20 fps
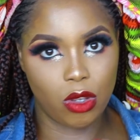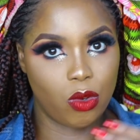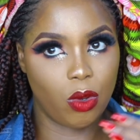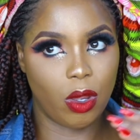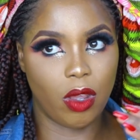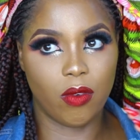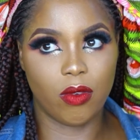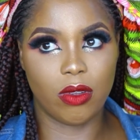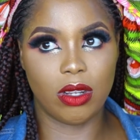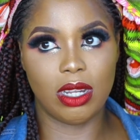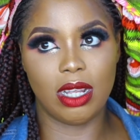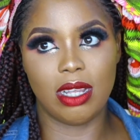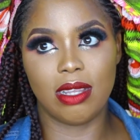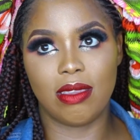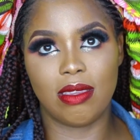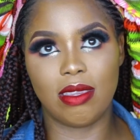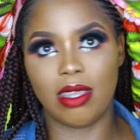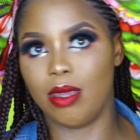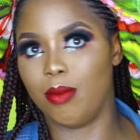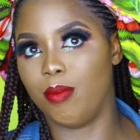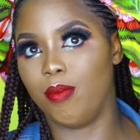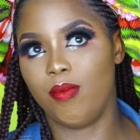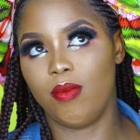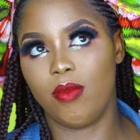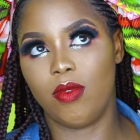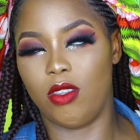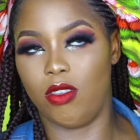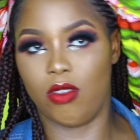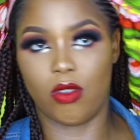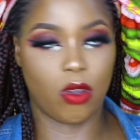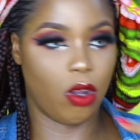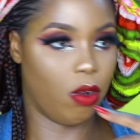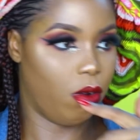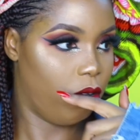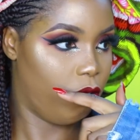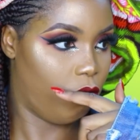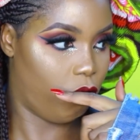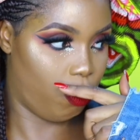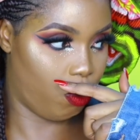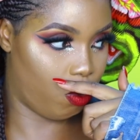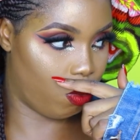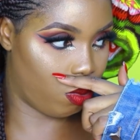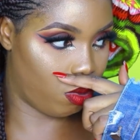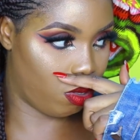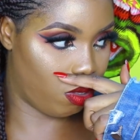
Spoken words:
Don't even let them discourage you.